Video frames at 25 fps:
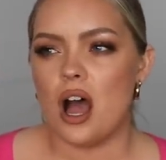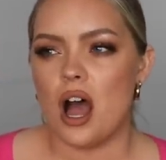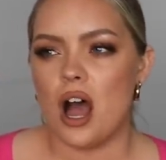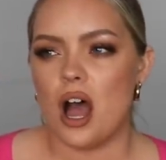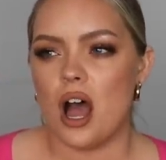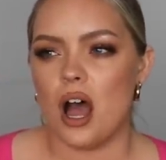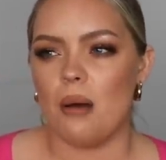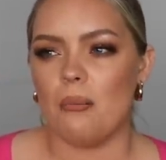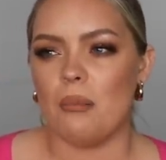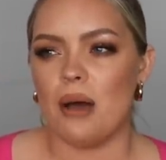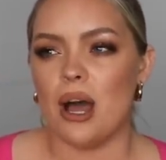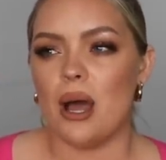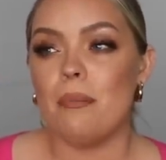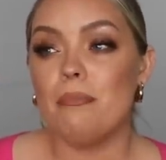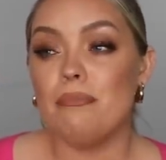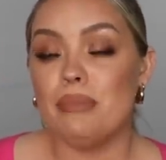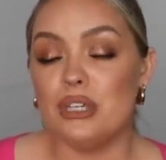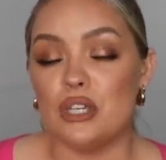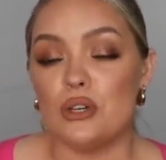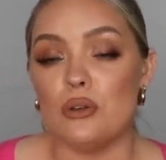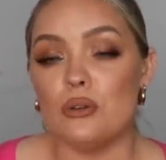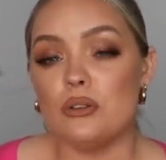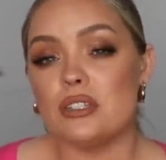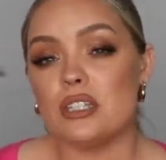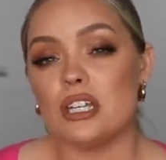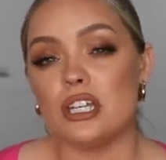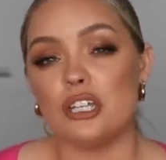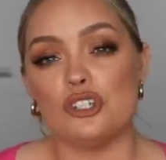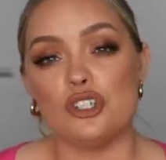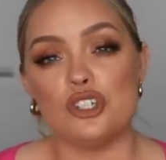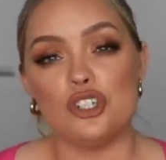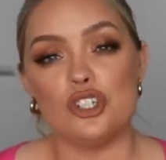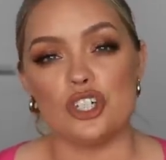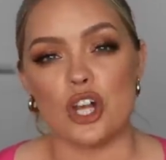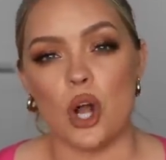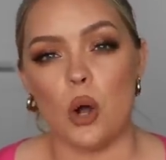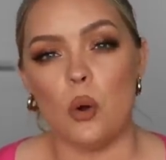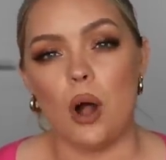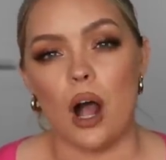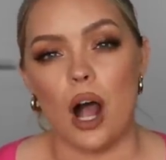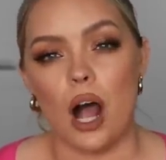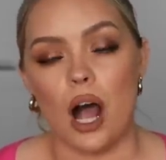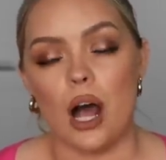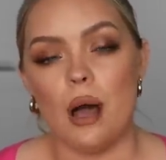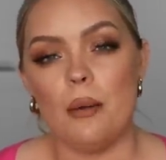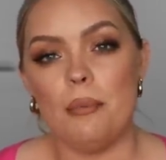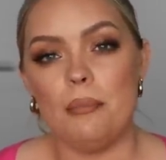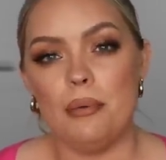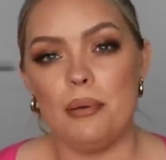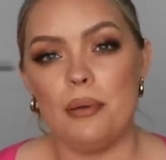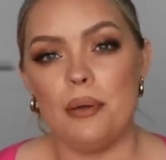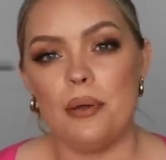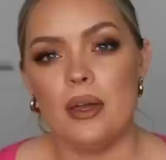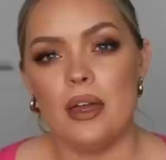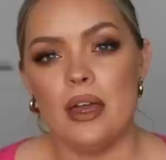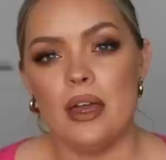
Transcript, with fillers: um, abuse can show up